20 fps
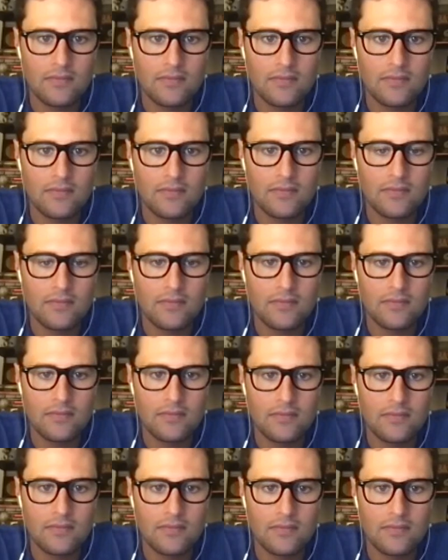
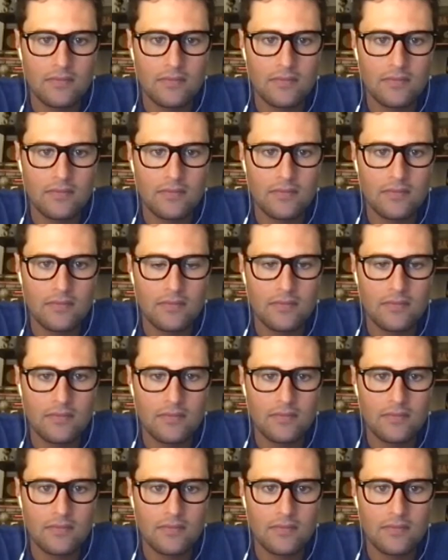
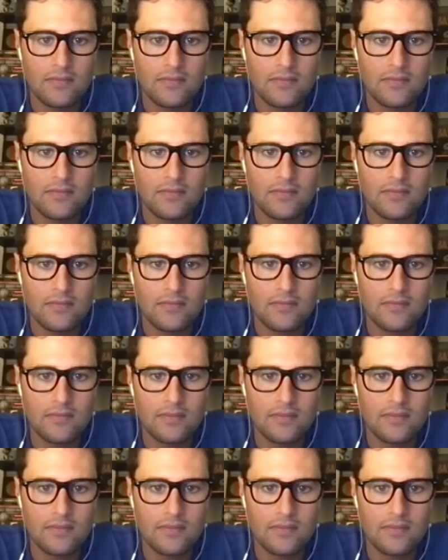
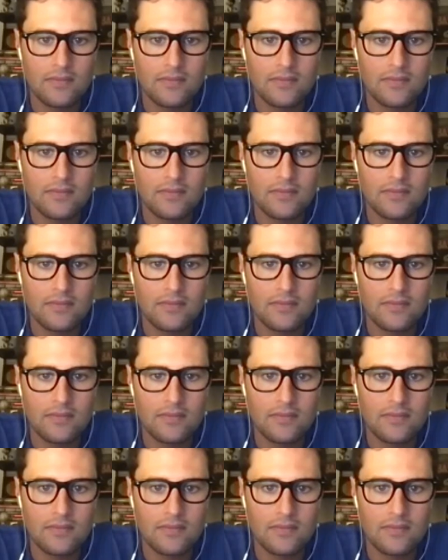
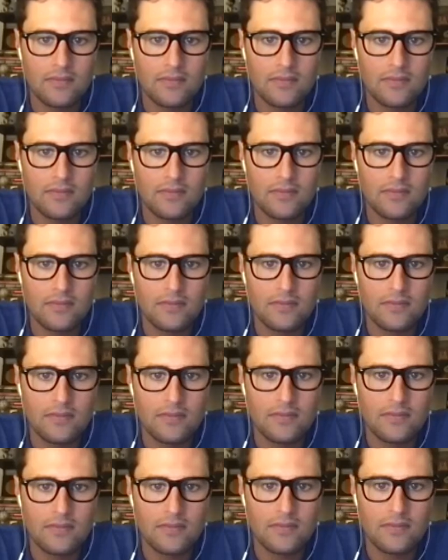
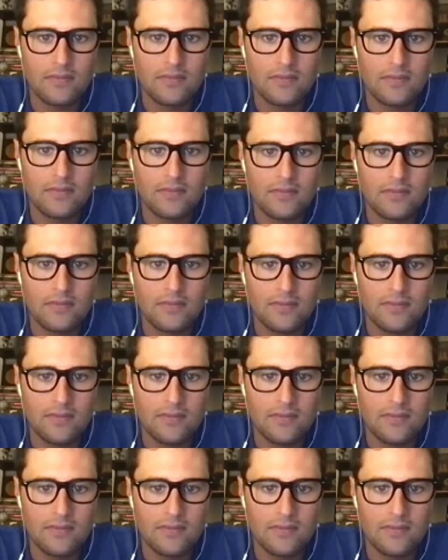(silent)